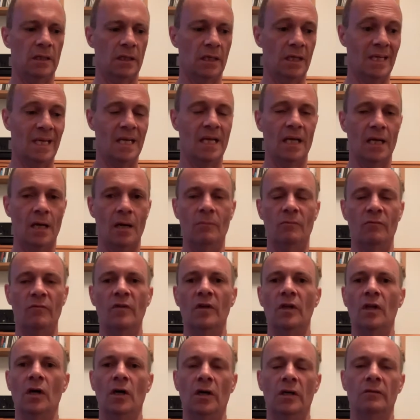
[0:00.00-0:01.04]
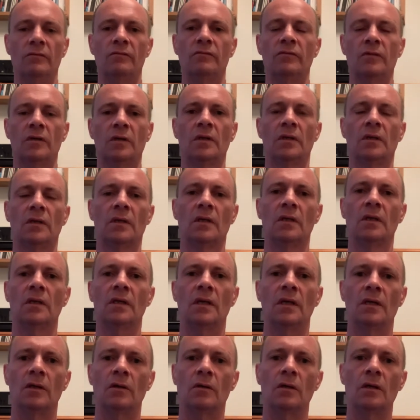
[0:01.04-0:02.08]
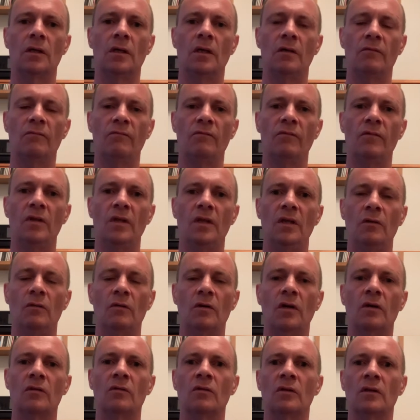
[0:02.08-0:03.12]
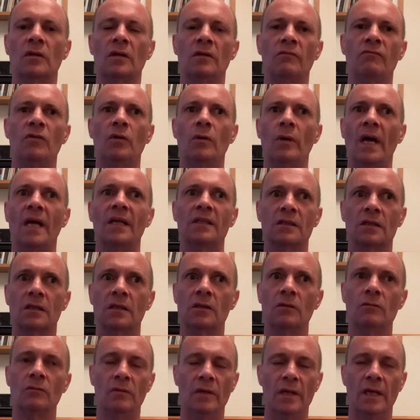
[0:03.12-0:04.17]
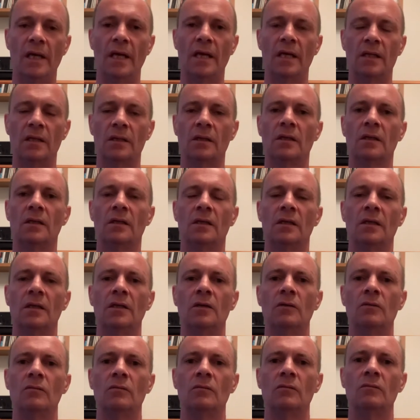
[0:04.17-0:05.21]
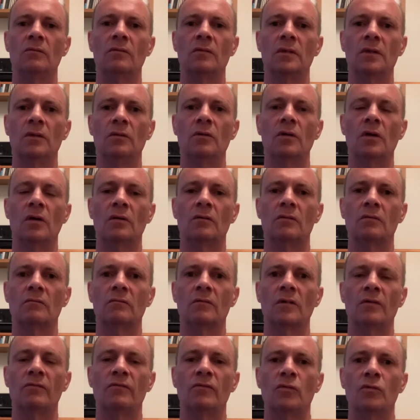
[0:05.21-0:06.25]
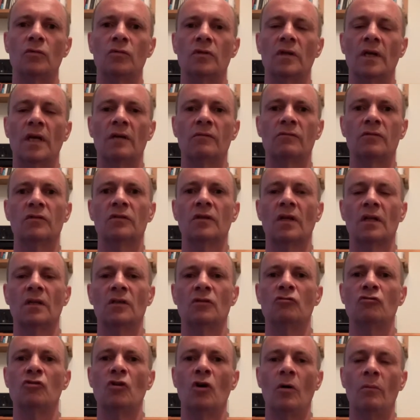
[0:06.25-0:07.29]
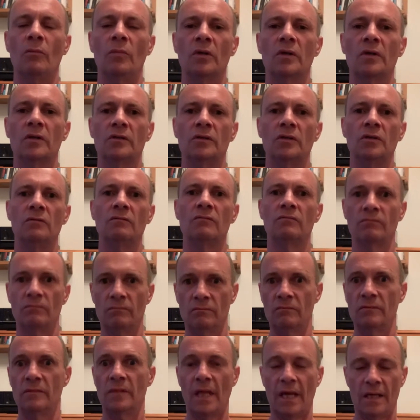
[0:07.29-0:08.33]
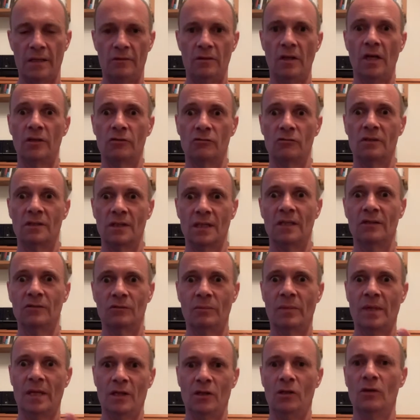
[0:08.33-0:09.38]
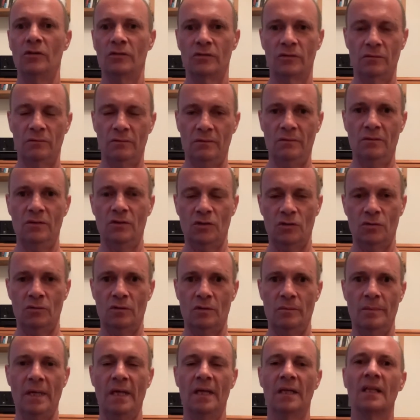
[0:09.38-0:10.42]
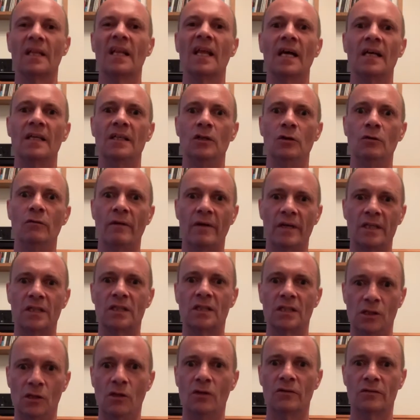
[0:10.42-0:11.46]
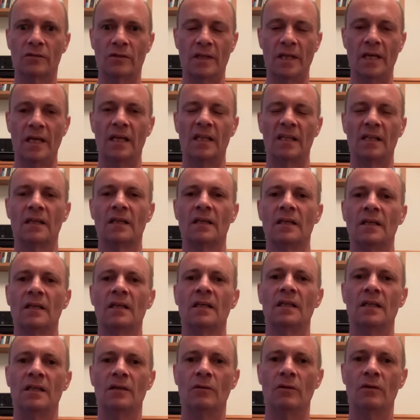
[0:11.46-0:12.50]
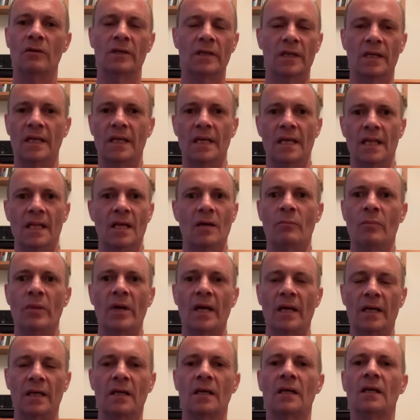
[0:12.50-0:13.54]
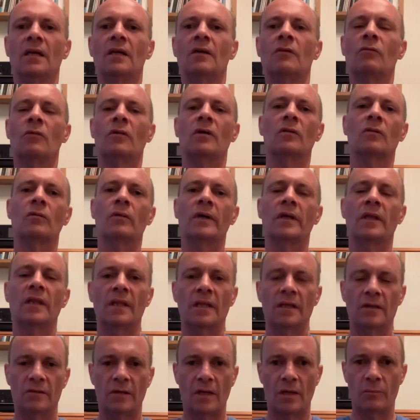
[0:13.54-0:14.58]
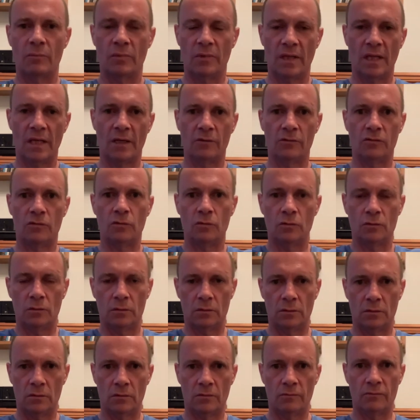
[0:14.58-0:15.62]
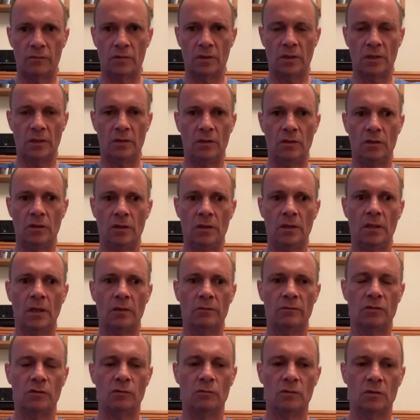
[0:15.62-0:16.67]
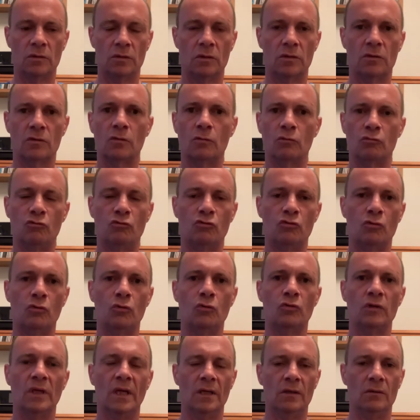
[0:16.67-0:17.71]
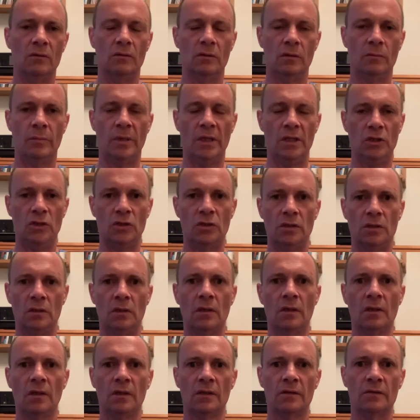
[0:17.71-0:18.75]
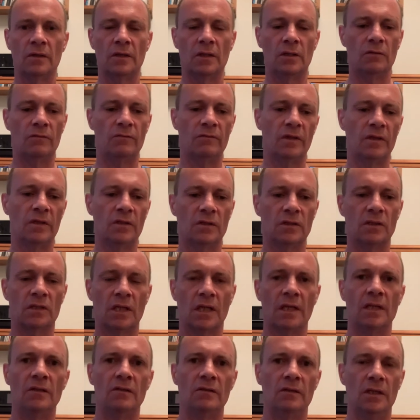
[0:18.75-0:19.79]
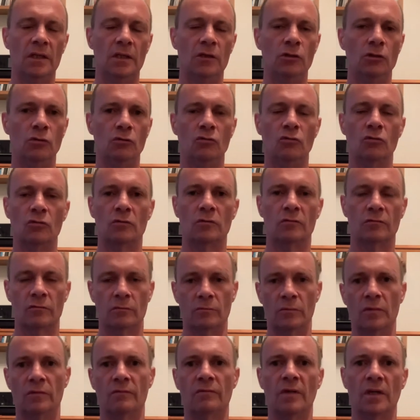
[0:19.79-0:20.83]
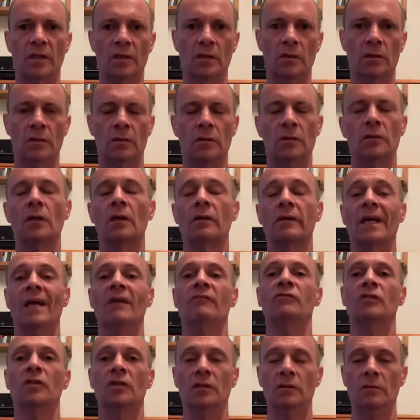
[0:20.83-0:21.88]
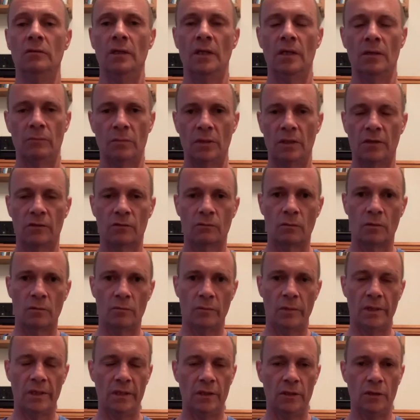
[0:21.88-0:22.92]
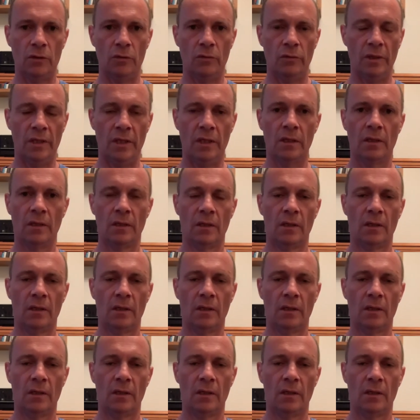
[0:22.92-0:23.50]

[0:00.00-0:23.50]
income for life. And if you had to do that, you can't afford to have a sudden drop, because that £100,000 loss that we were just talking about, that you've actually lost that. You aren't going to get that back. The way things happen now is you quite often go into what's called drawdown on a pension. So your fund stays there and you draw from the fund. You don't have to do that, but that's one way of doing it.